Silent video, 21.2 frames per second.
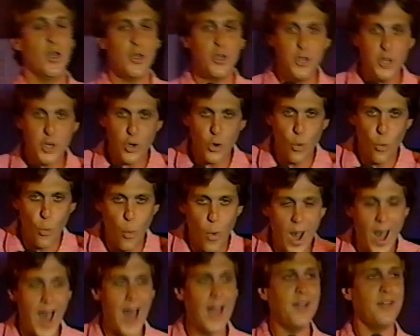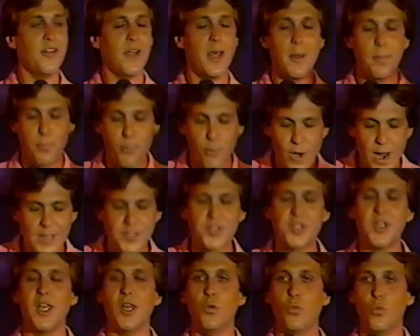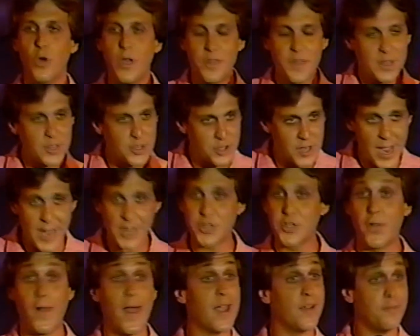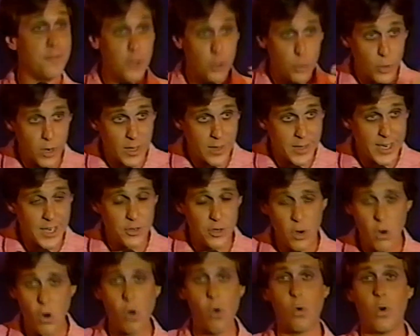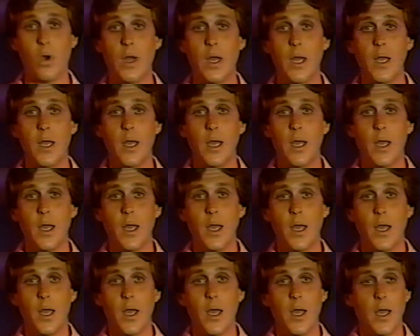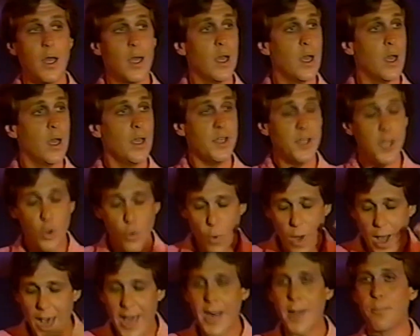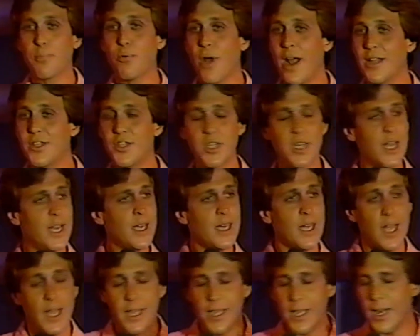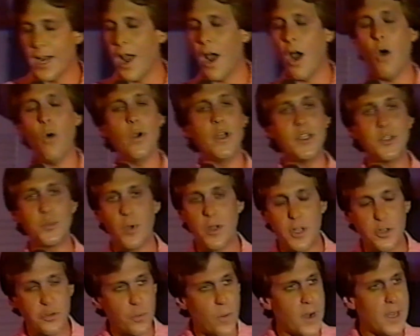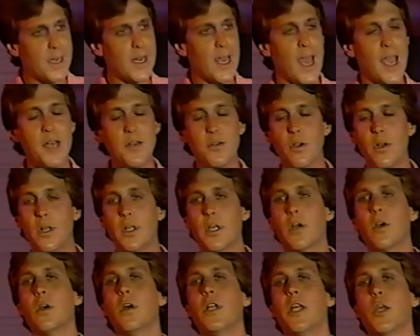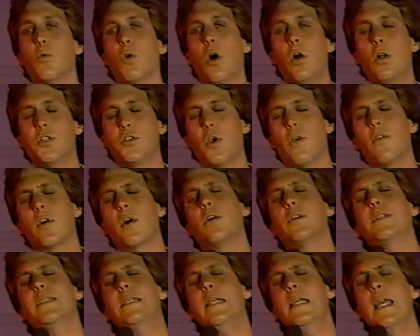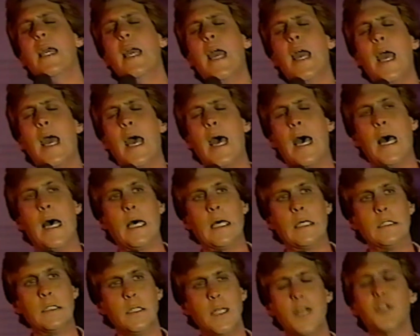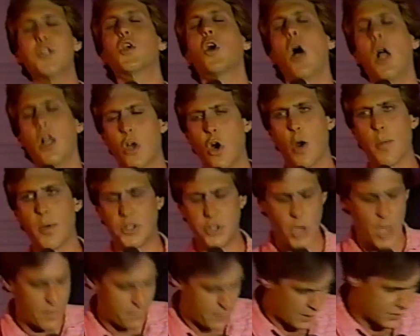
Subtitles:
You want a president with a sex life. You really do. You want a president, you know, he's with a 29-year-old girl. He rolls over, goes, yeah, let's call Gorbachev.